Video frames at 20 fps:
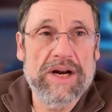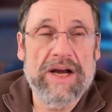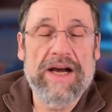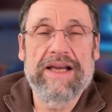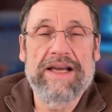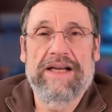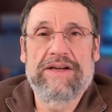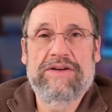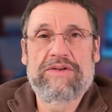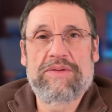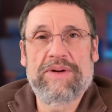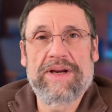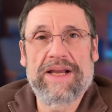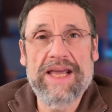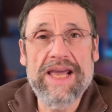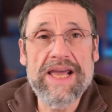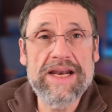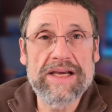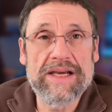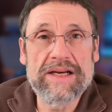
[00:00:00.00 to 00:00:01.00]
and I had
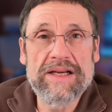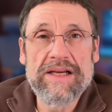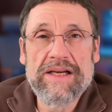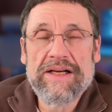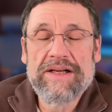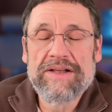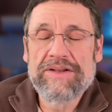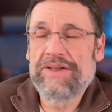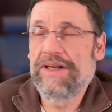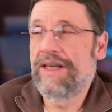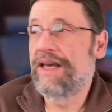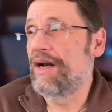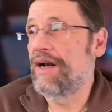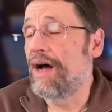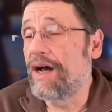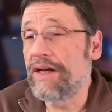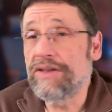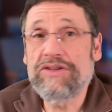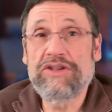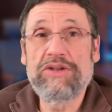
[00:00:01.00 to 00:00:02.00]
created to get
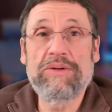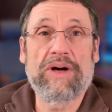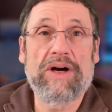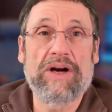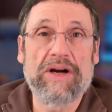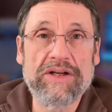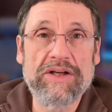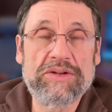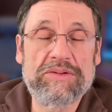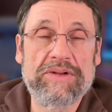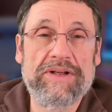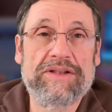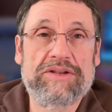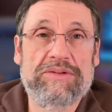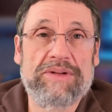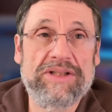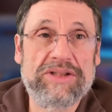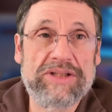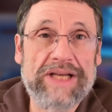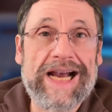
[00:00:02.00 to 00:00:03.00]
us to 100
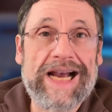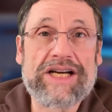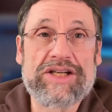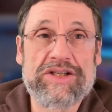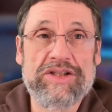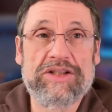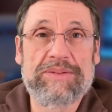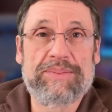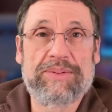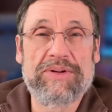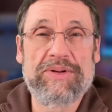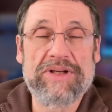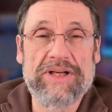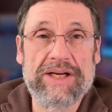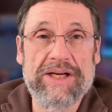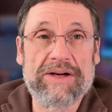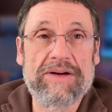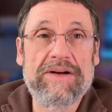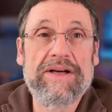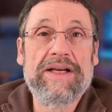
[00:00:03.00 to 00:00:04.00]
transactions per
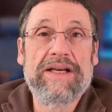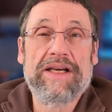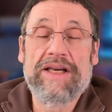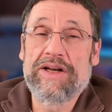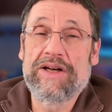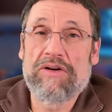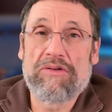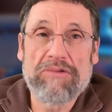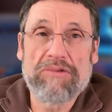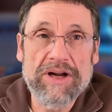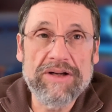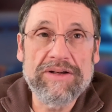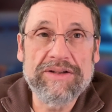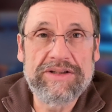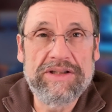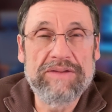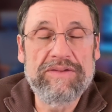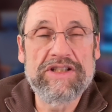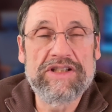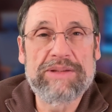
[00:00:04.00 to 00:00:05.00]
year in a
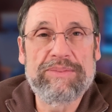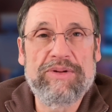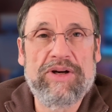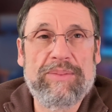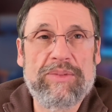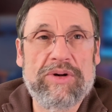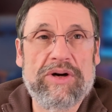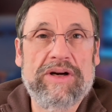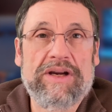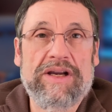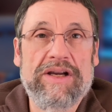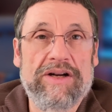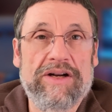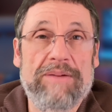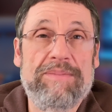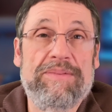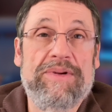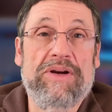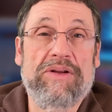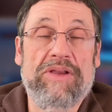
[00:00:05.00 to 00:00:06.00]
relatively small market
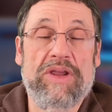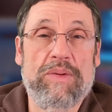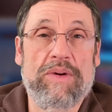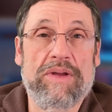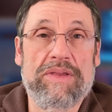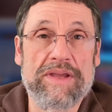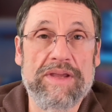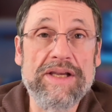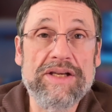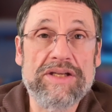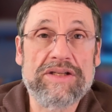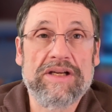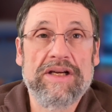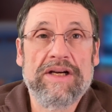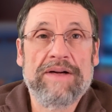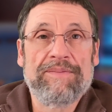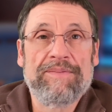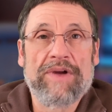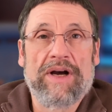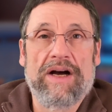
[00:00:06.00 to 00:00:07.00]
up here in the Northeast,
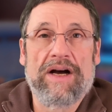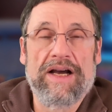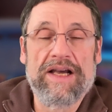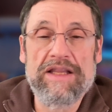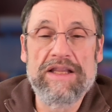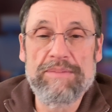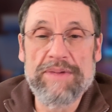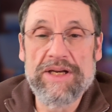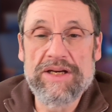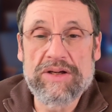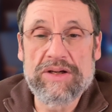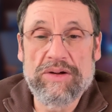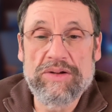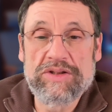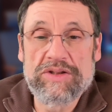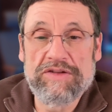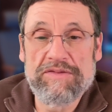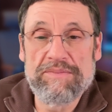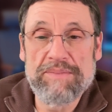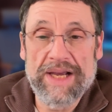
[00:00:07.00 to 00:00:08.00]
in the
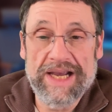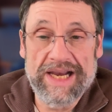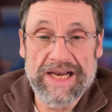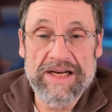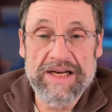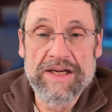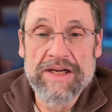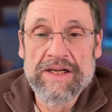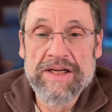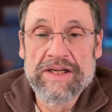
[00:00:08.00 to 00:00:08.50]
mid-coast of Maine.